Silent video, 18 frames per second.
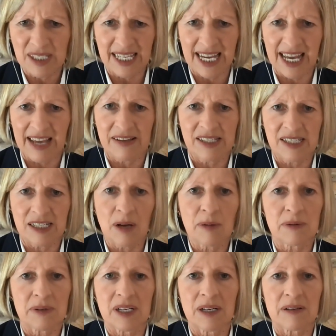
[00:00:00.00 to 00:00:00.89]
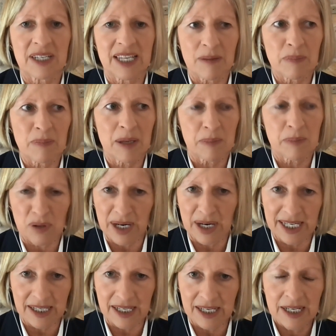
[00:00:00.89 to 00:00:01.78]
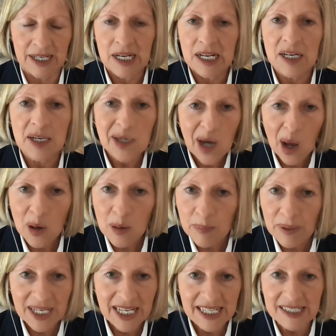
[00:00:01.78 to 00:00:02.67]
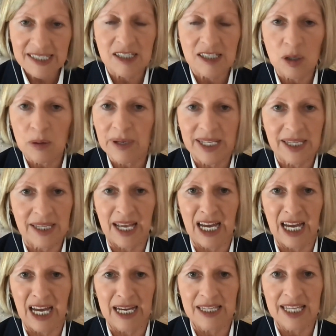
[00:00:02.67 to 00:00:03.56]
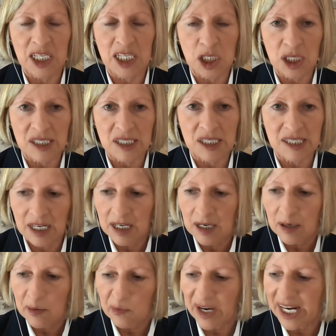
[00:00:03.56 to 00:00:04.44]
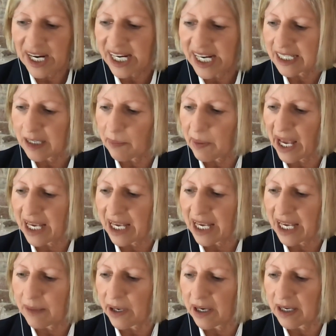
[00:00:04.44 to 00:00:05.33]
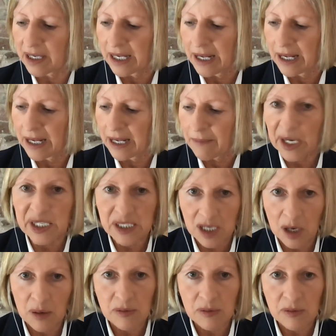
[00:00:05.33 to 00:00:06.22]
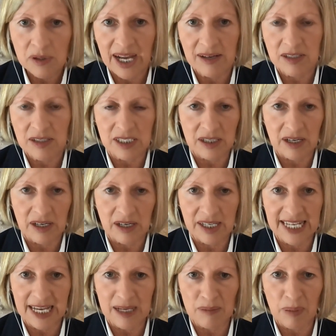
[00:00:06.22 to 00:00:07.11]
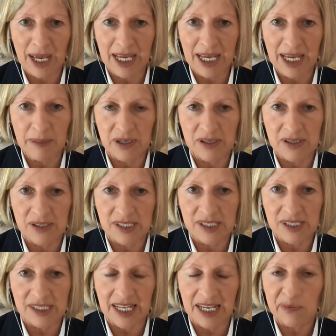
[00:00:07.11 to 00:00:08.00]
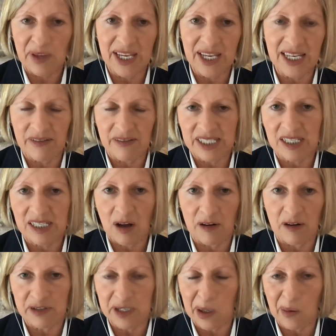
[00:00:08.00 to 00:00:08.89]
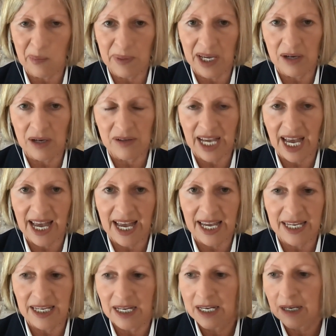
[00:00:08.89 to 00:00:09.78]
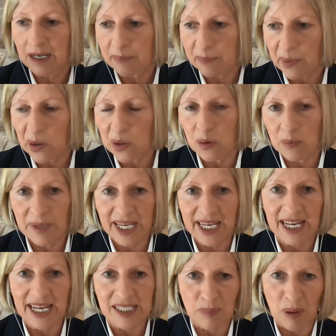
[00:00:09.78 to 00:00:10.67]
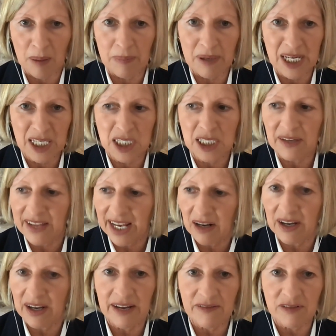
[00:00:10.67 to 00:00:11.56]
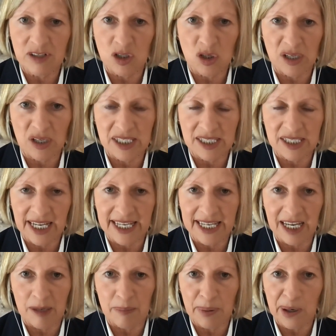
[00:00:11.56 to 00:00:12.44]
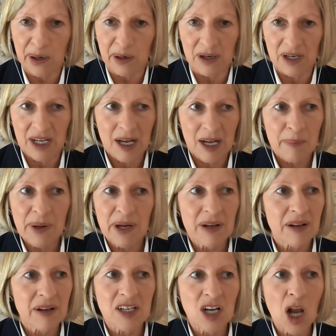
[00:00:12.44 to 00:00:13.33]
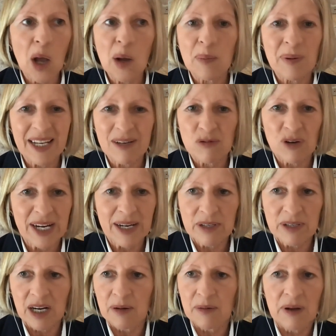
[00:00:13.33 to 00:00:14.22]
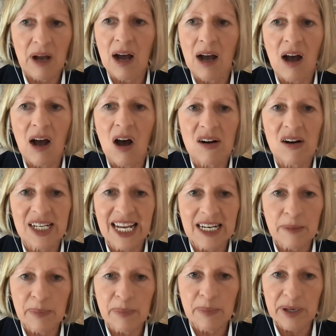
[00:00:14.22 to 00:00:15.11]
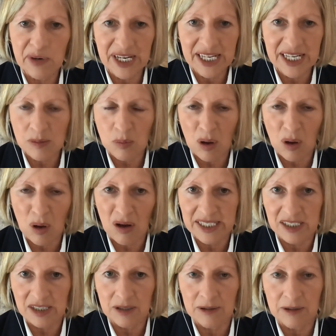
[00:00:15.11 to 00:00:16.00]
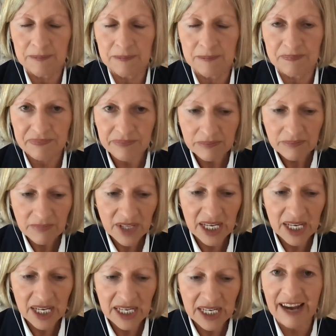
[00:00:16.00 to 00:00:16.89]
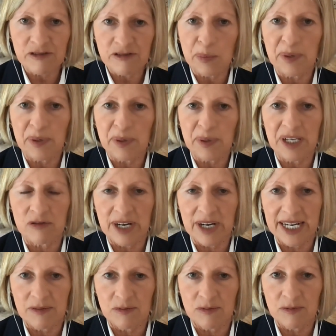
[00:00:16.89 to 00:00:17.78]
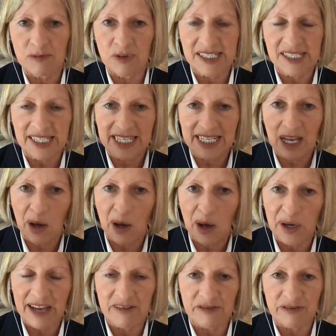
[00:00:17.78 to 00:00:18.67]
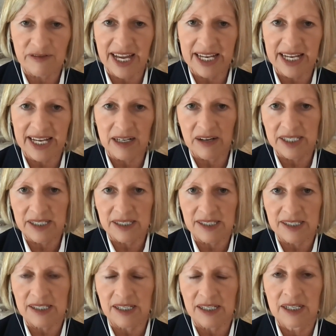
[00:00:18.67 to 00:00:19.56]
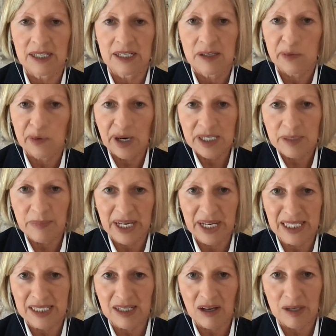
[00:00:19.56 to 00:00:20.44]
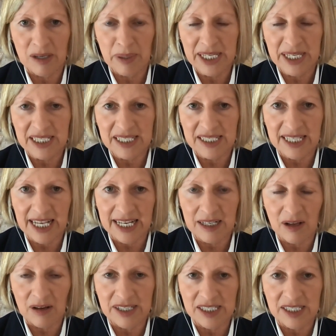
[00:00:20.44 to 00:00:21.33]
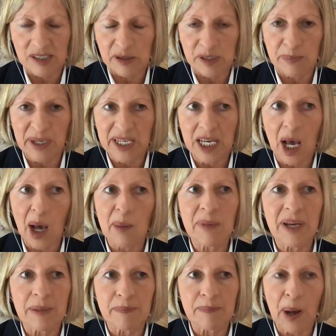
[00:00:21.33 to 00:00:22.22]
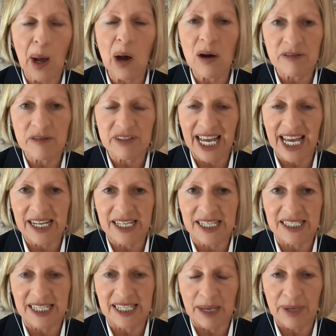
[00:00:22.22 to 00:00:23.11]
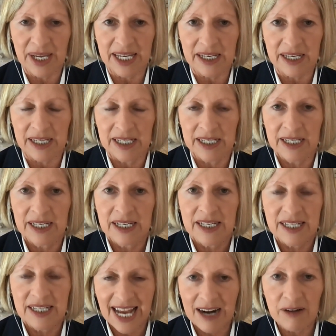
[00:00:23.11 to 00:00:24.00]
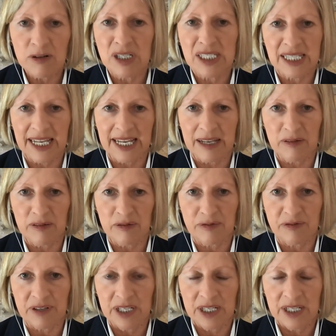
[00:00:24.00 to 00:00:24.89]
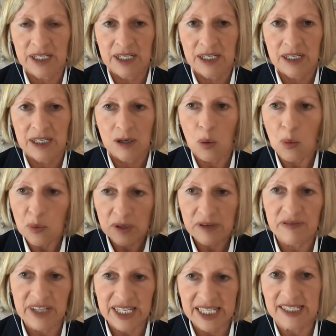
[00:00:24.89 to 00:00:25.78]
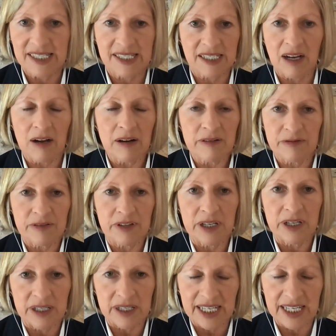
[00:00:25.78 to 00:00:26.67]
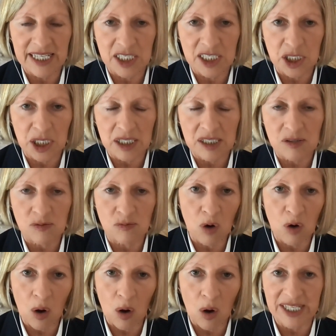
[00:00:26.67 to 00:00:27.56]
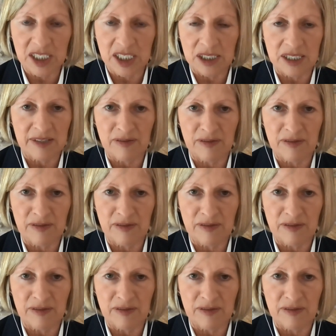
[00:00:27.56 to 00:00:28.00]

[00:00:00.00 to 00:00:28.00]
deaths. Don't, you know, give me a break. Nobody is doing that. They're just reading the paper. They don't know how to dissect papers. They think if it's Harvard, it'll be okay. Boom, it gets published, and then I have to try to take it apart. But nobody, re- you know, hardly anybody reads what I do, and everybody re- reads the I F headlines, red meat, diabetes headlines. So it's becoming part of the academic narrative, all of this stuff that is just wrong. It's just